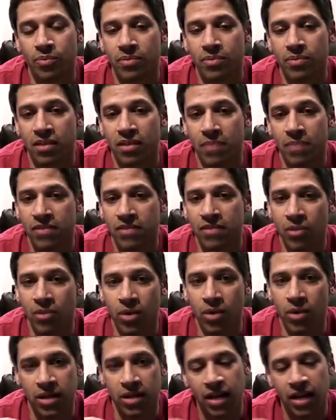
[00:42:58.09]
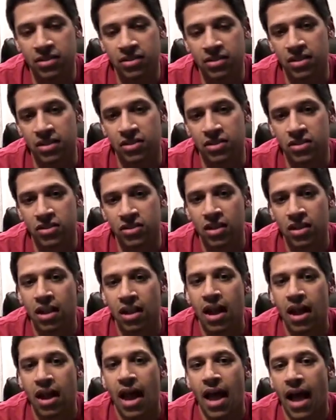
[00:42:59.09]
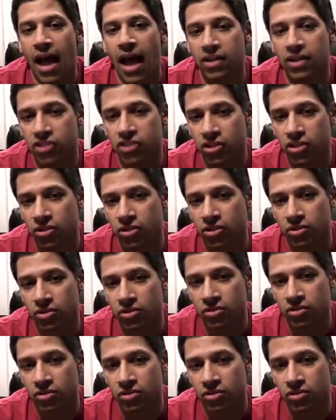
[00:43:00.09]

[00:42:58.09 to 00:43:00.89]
Because basically what it does is, as you're